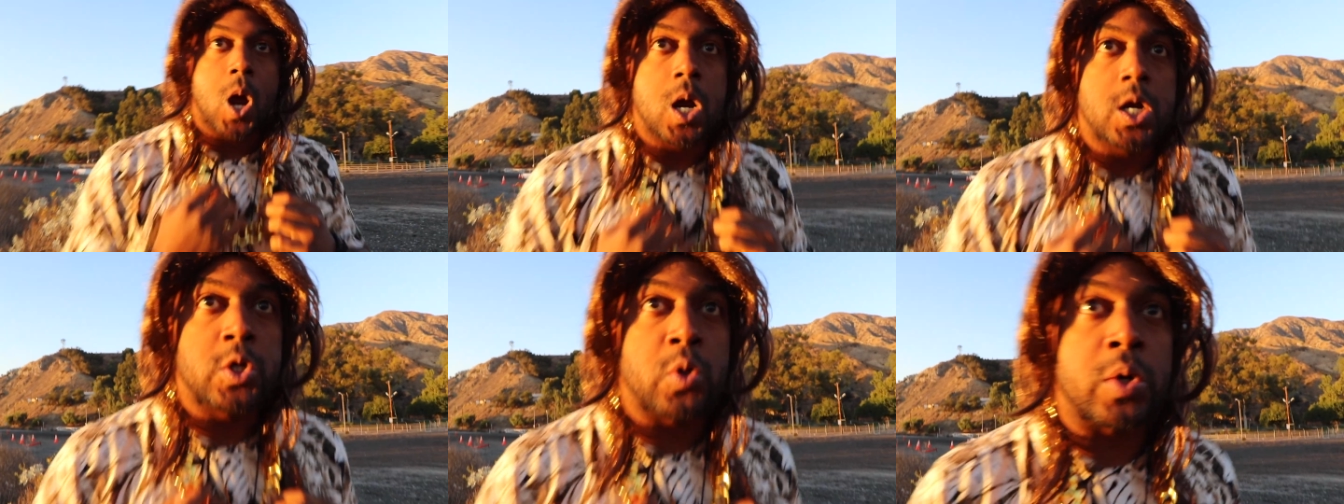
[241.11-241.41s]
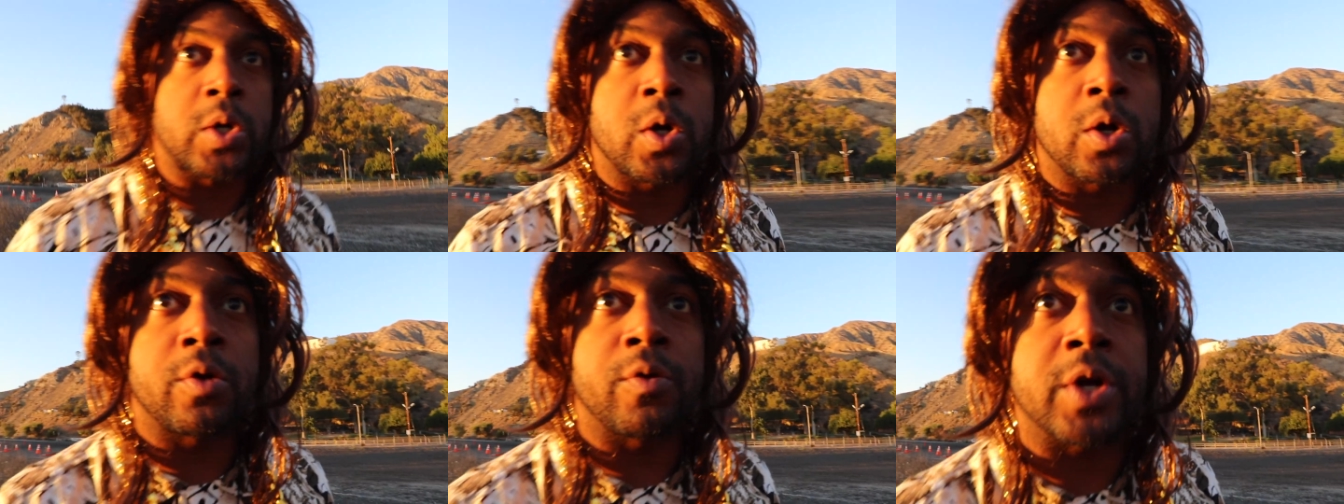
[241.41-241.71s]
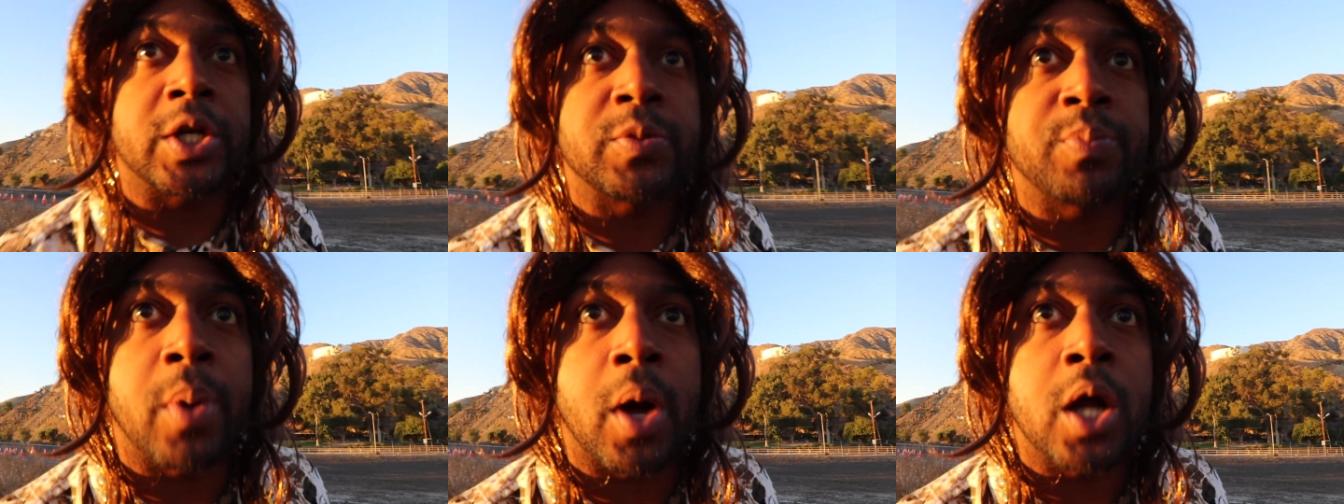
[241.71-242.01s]
Do you want to go to
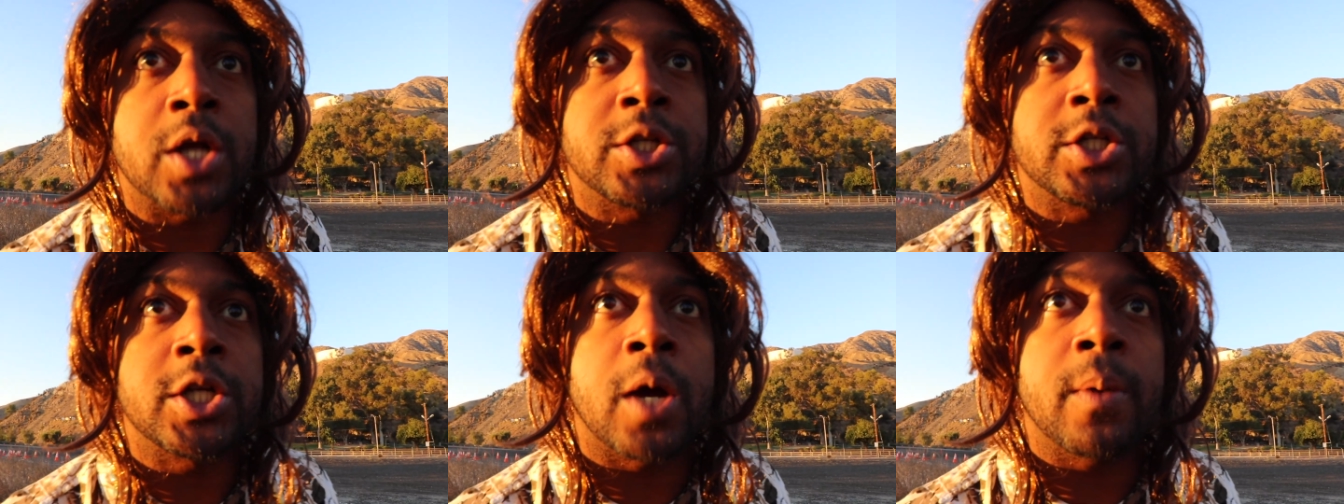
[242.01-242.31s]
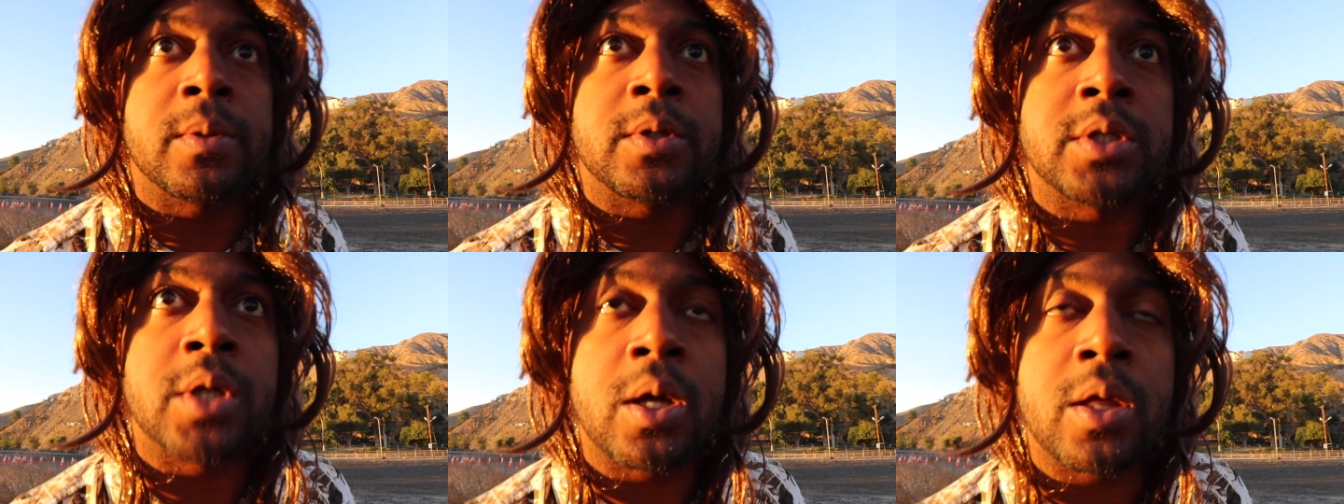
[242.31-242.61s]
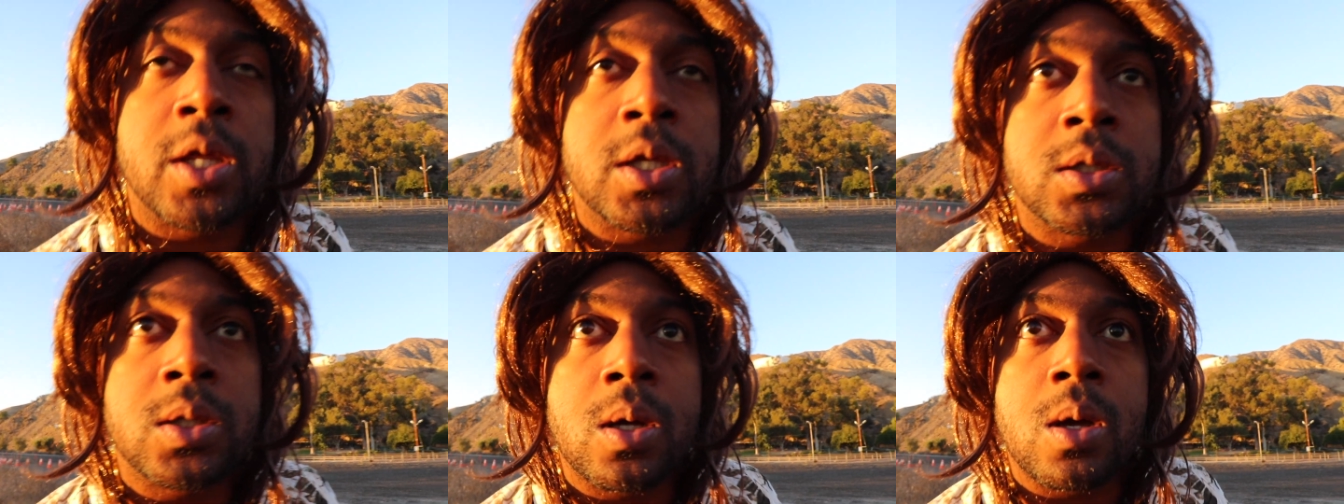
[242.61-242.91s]
Rick's pawn shop and sell
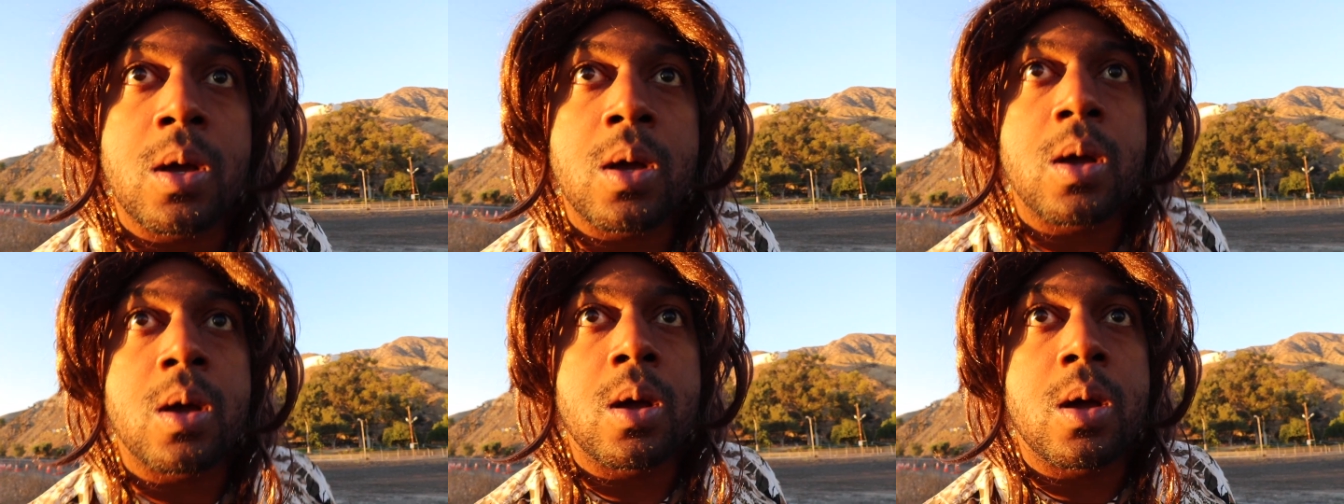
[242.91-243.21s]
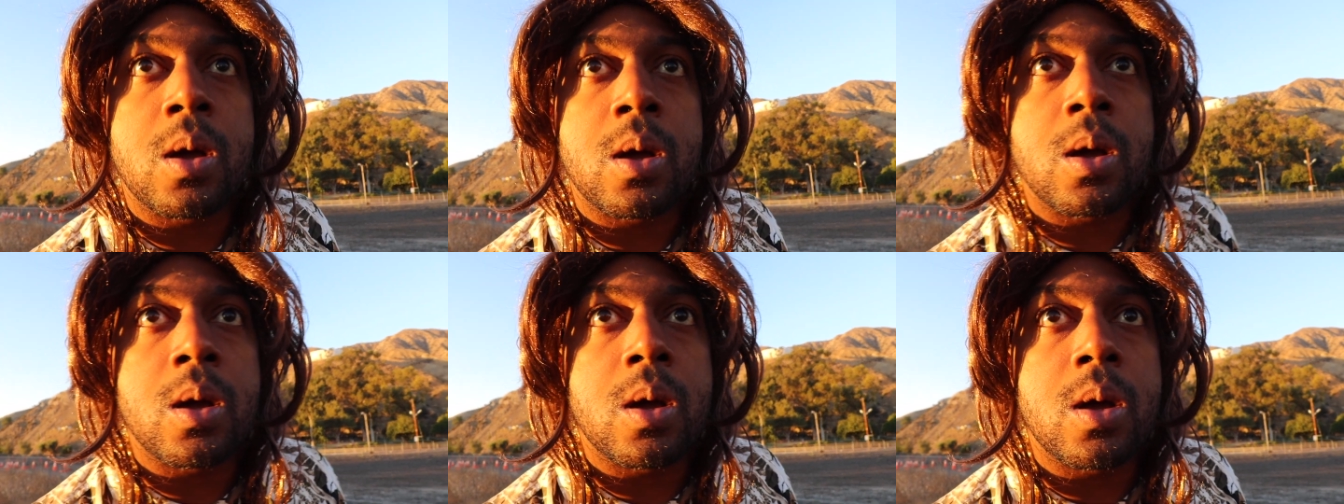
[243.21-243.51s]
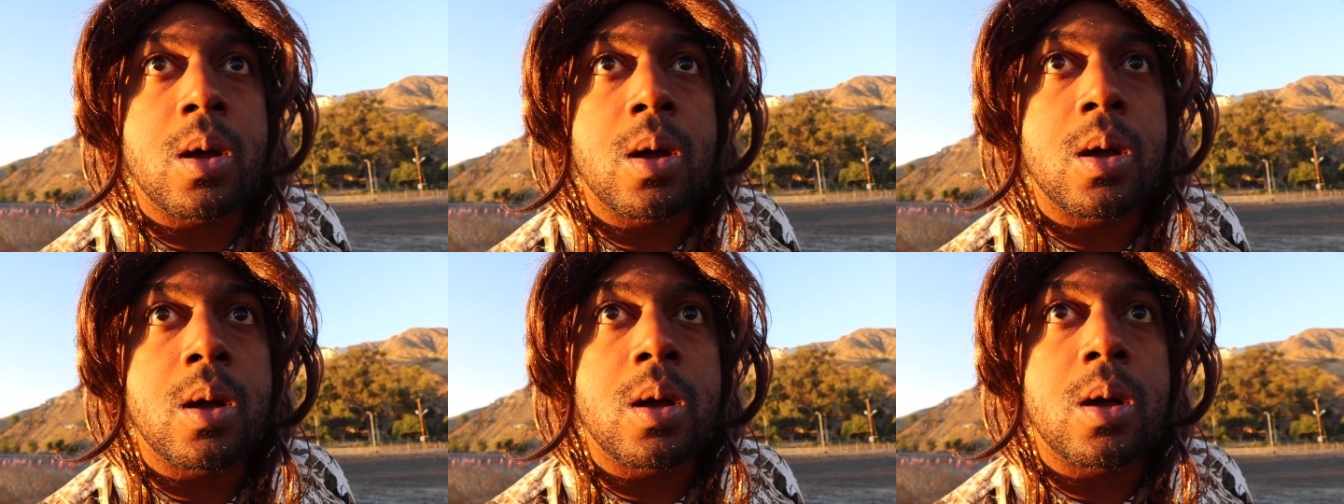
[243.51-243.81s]
this?
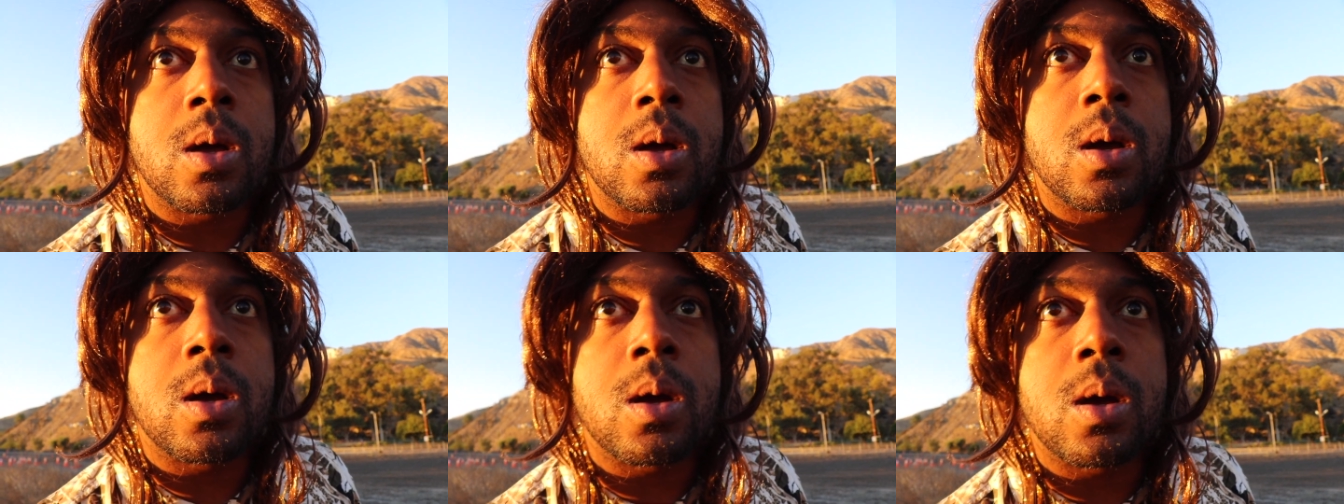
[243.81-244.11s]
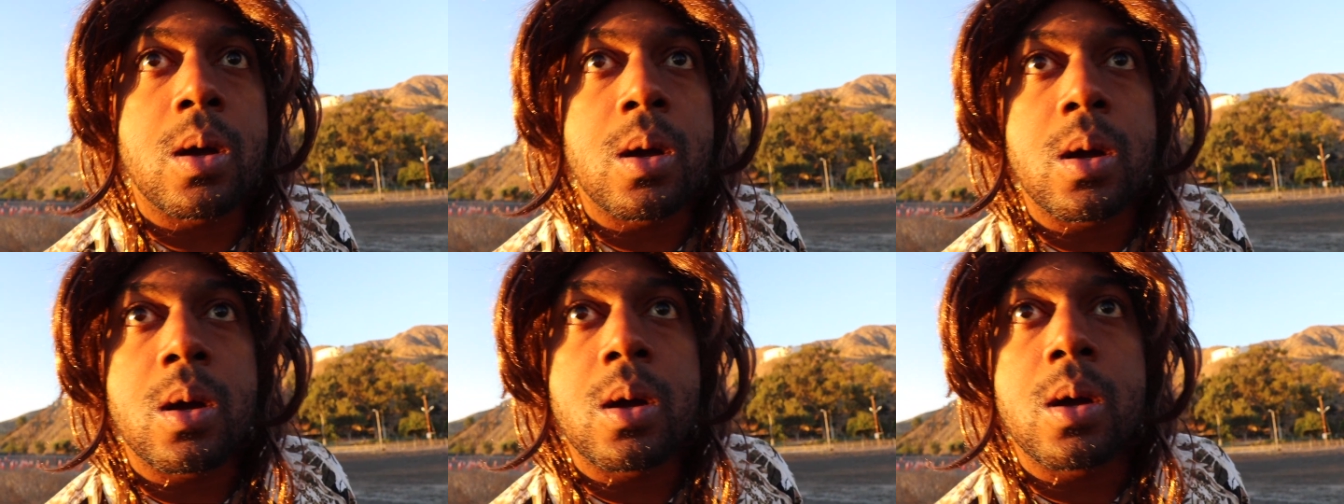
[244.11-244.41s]
Sure.